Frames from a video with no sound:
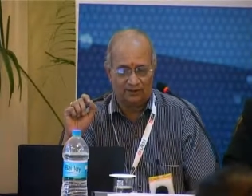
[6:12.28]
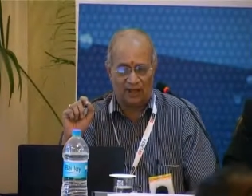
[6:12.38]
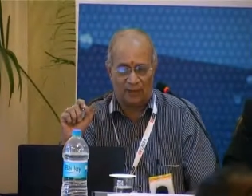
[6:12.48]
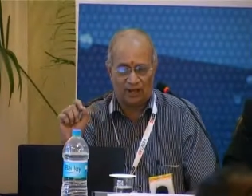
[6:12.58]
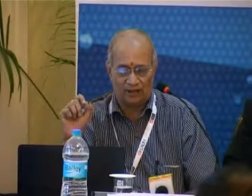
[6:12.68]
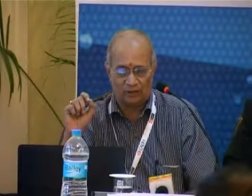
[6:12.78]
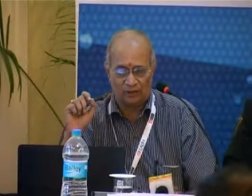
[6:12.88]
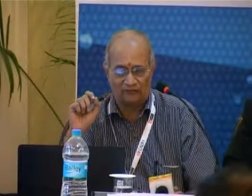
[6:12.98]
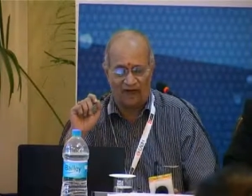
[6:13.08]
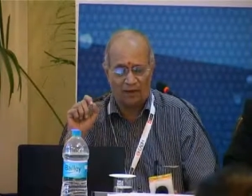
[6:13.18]
the objectives
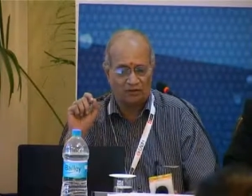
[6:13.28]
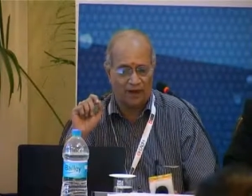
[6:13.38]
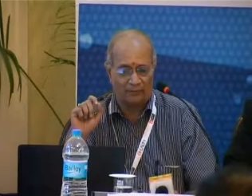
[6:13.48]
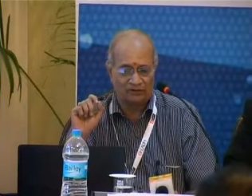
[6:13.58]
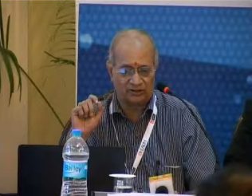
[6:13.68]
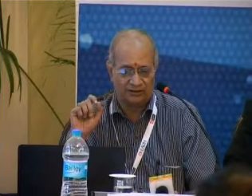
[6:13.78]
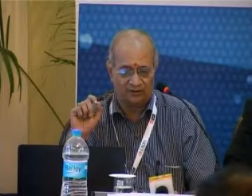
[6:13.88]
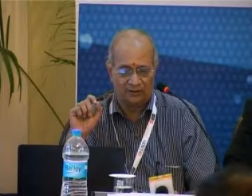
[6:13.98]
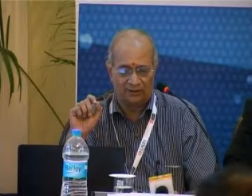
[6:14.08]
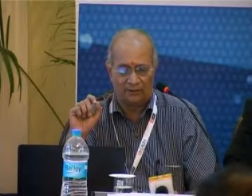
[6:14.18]
and values dimension,
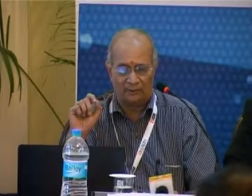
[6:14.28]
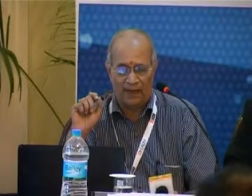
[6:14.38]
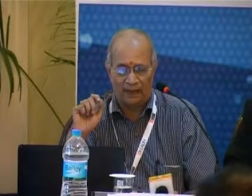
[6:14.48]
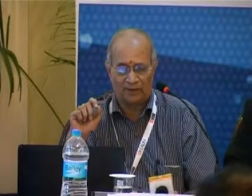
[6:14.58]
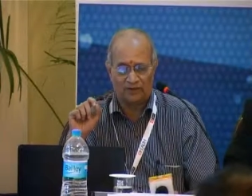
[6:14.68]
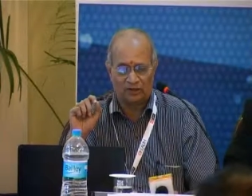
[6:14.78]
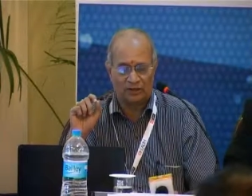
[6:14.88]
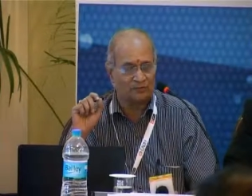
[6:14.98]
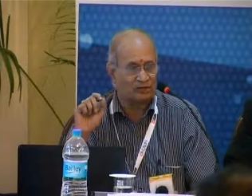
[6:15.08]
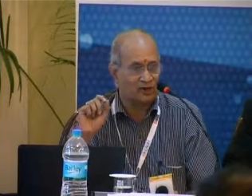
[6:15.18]
the management
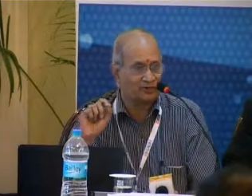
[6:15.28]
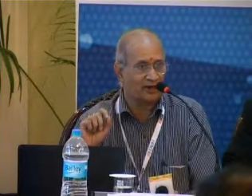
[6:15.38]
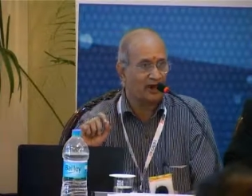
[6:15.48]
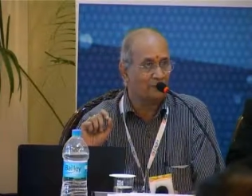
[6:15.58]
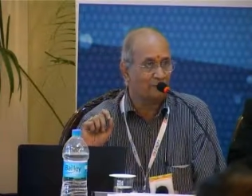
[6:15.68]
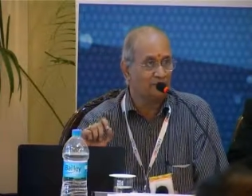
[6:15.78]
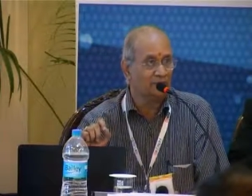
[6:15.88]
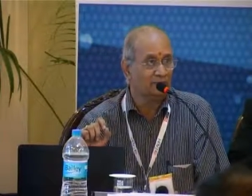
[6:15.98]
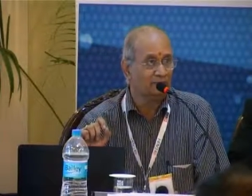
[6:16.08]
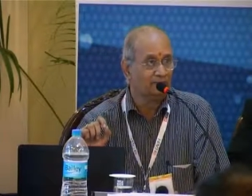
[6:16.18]
systems and structure dimension.
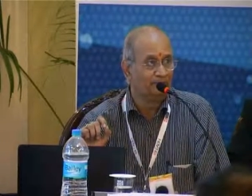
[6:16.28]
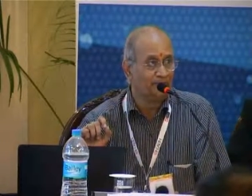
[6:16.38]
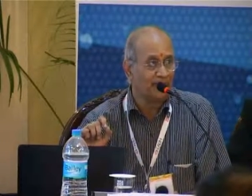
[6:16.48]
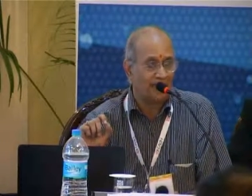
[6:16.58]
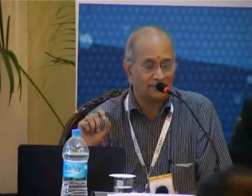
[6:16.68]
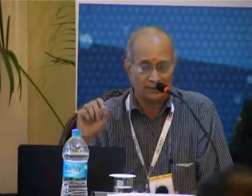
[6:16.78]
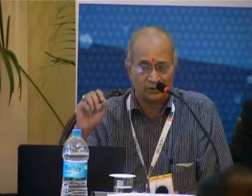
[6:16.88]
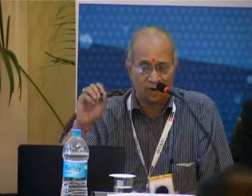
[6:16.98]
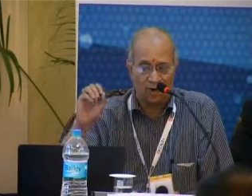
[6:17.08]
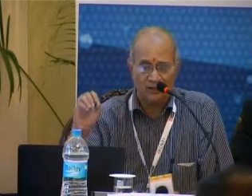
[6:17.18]
I
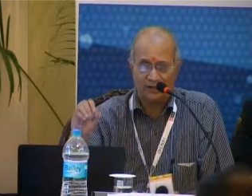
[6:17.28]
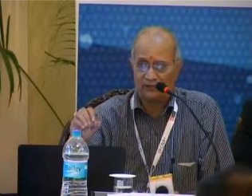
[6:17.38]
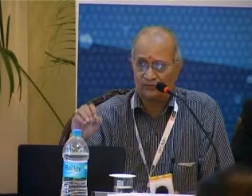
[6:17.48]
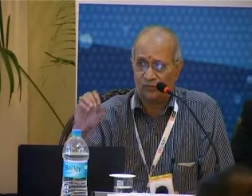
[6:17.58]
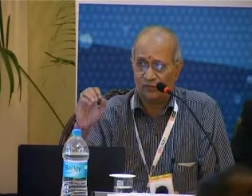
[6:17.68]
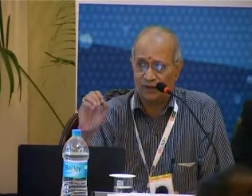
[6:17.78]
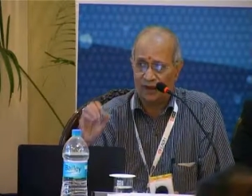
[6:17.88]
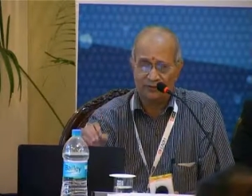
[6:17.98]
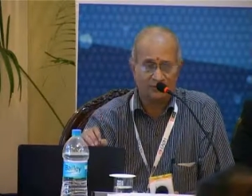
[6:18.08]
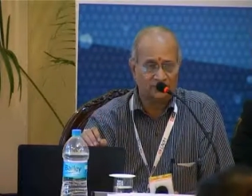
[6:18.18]
think all these four
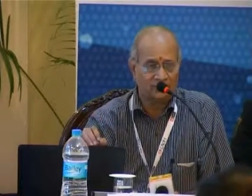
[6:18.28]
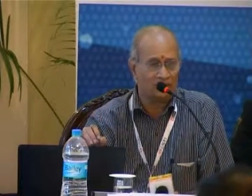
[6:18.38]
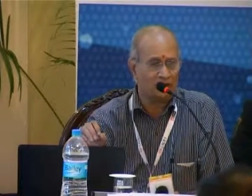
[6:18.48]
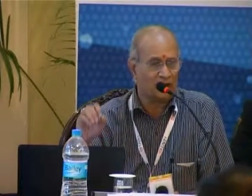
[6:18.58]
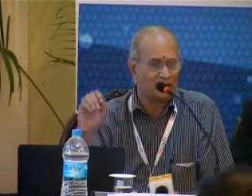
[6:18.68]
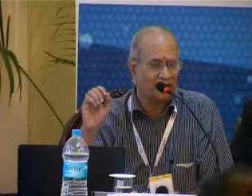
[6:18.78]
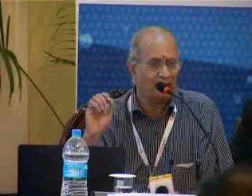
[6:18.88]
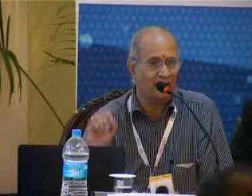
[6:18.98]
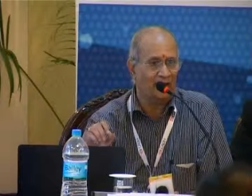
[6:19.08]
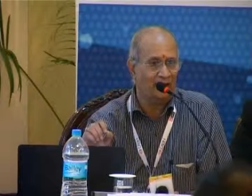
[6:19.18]
things, if you structure
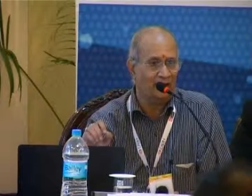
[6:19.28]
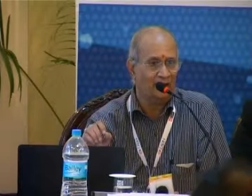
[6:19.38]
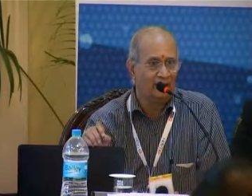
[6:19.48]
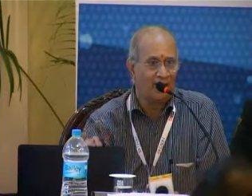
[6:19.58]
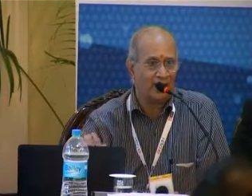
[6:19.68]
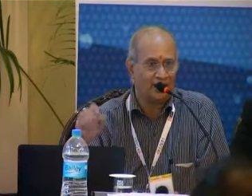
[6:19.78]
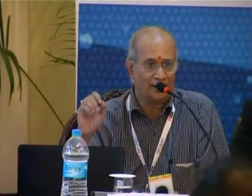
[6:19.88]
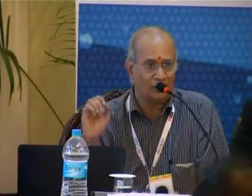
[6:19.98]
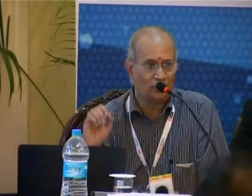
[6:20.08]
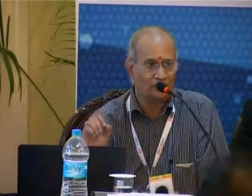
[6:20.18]
well,
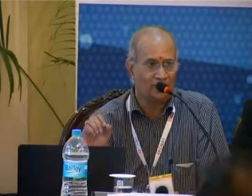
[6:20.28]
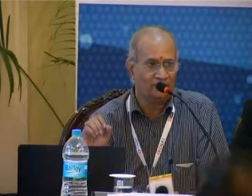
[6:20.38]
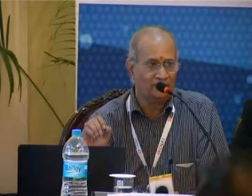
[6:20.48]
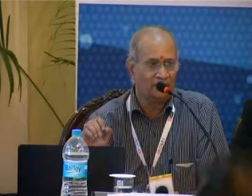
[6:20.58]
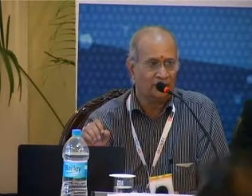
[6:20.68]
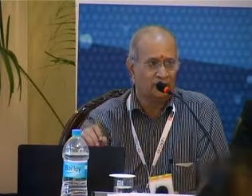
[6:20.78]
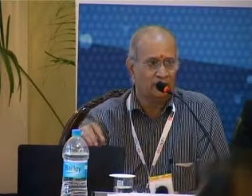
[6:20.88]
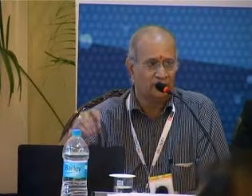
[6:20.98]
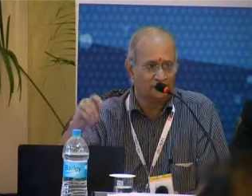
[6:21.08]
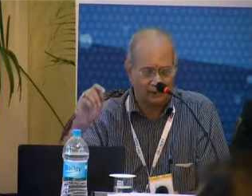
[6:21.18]
architect yourself, you
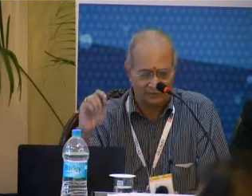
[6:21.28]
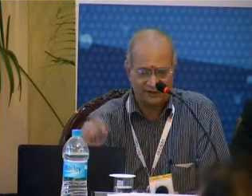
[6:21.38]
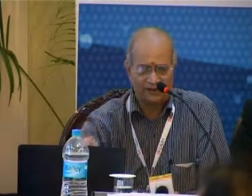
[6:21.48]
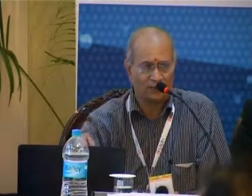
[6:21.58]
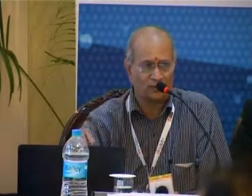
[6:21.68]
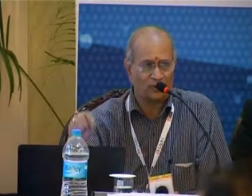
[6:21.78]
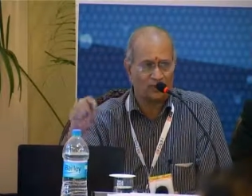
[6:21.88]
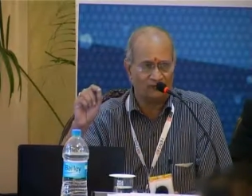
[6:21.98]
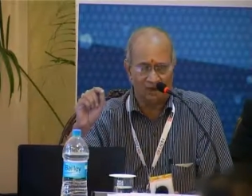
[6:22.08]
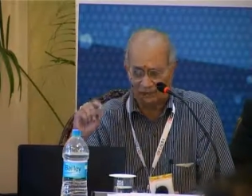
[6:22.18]
will see the
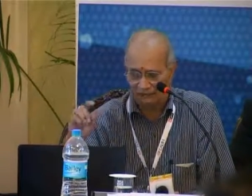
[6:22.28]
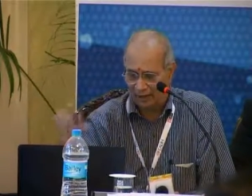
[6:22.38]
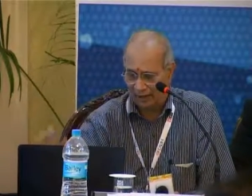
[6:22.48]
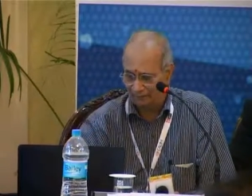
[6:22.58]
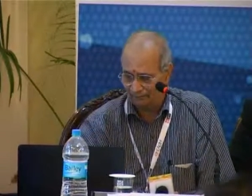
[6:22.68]
project will not fail.